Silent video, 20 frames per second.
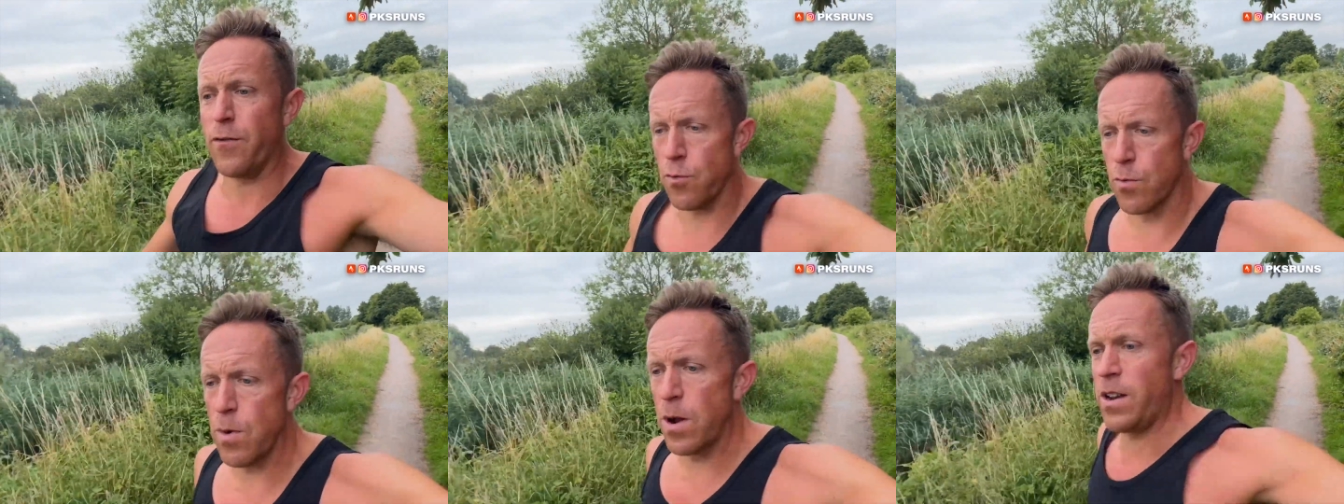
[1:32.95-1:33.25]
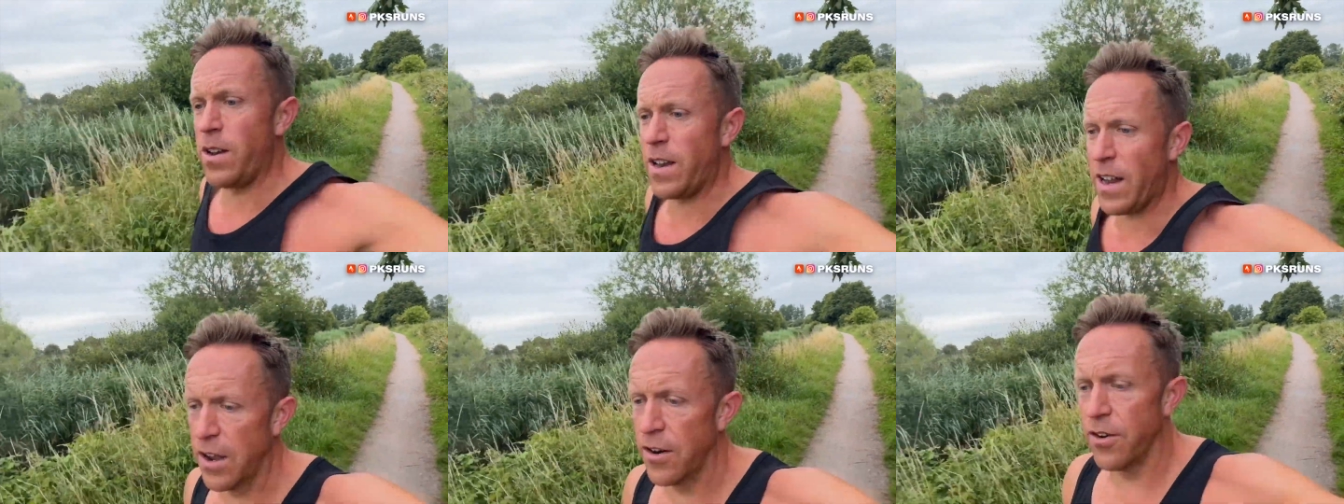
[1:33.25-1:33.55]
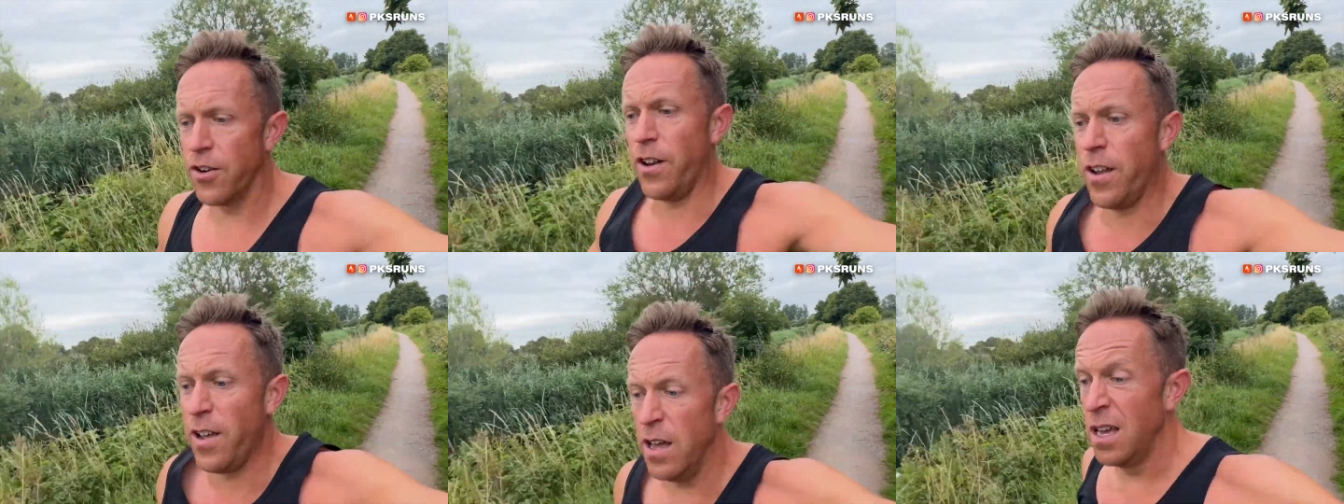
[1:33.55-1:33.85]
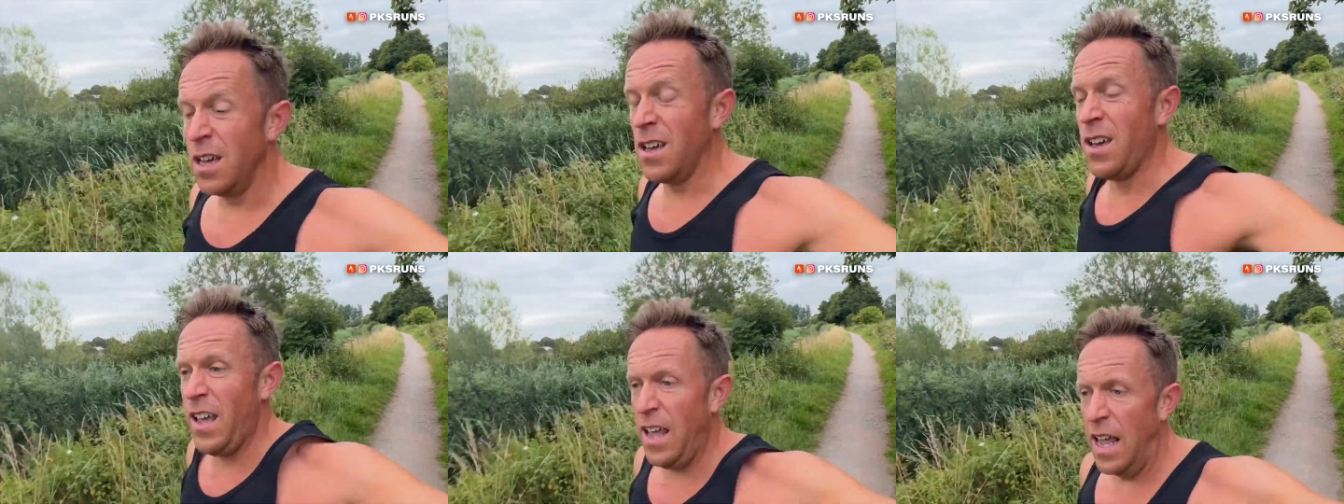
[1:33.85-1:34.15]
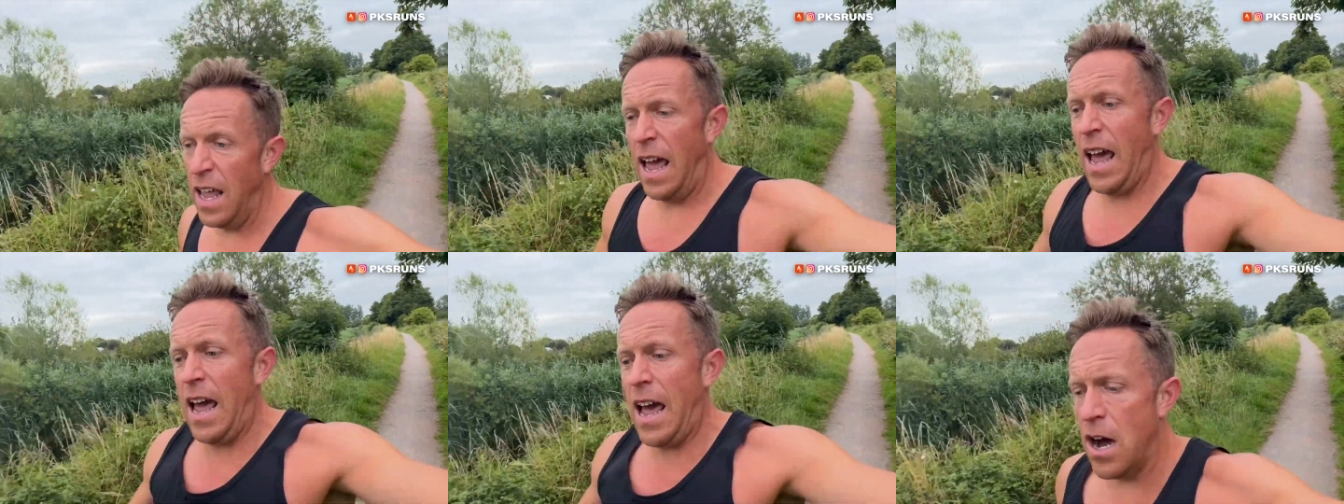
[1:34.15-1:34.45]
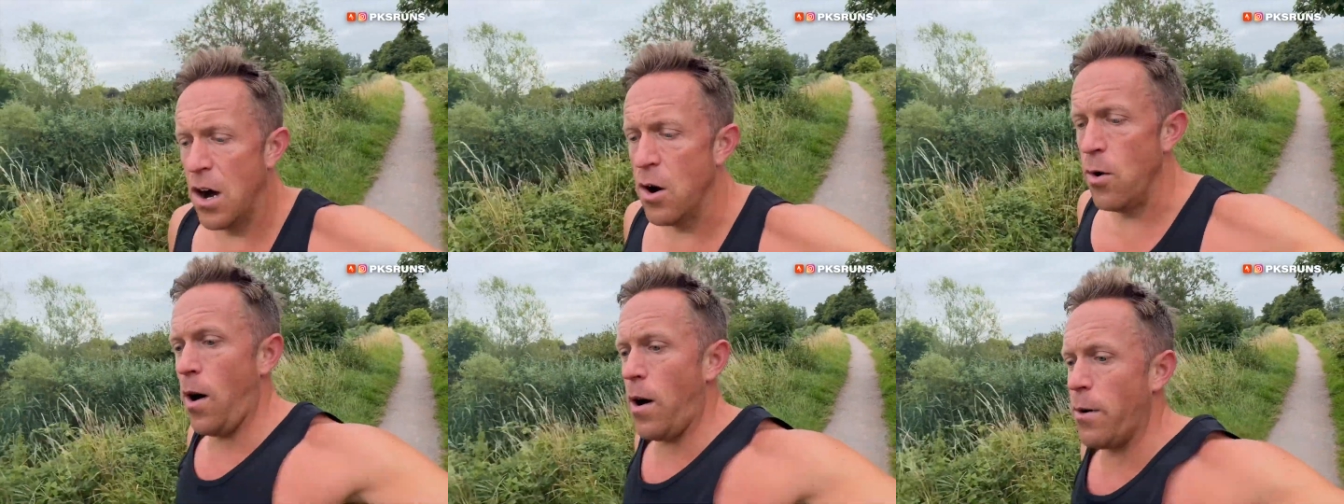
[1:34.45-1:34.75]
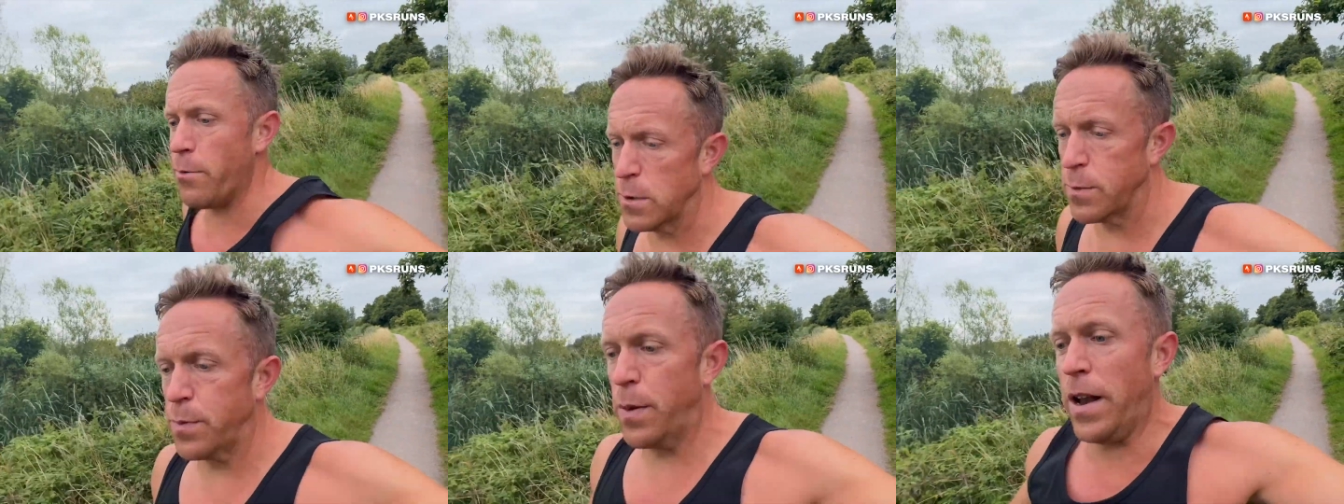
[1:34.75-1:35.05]
rundown on how I
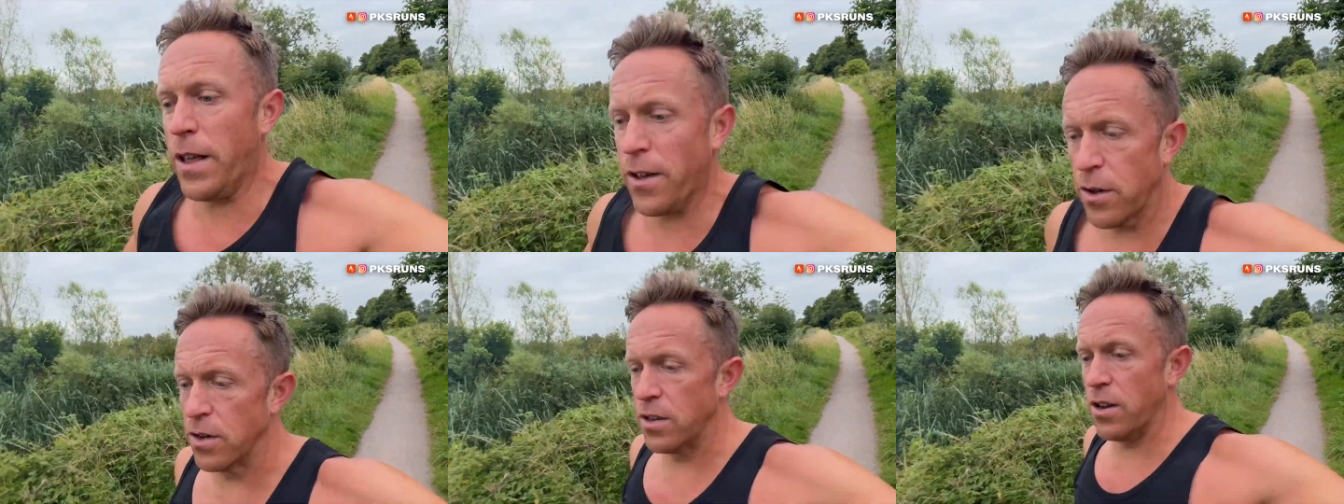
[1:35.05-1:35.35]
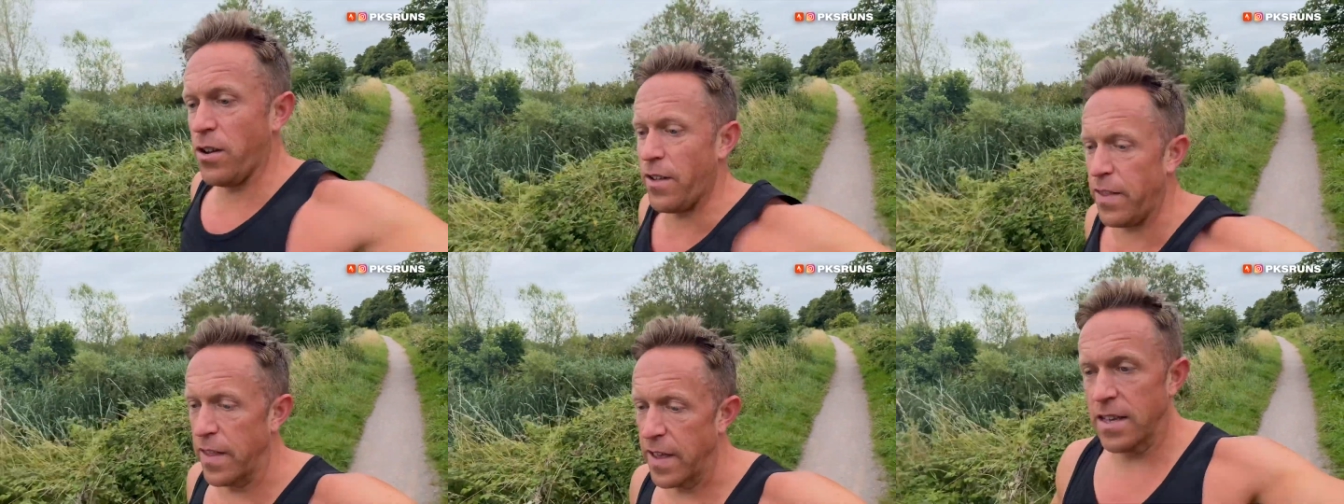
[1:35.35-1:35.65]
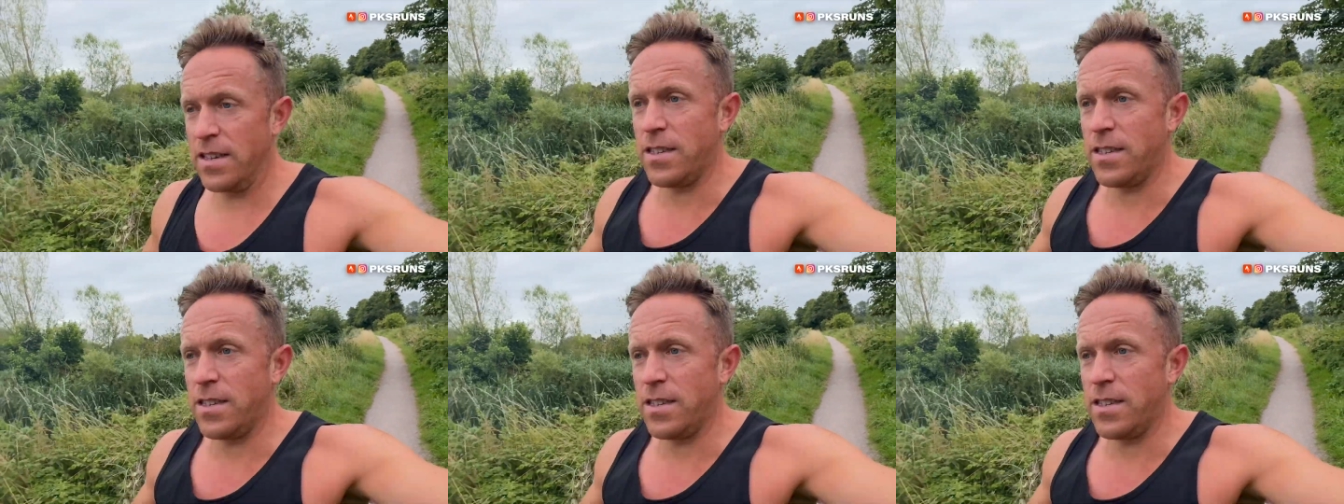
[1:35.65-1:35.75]
was planning on doing that.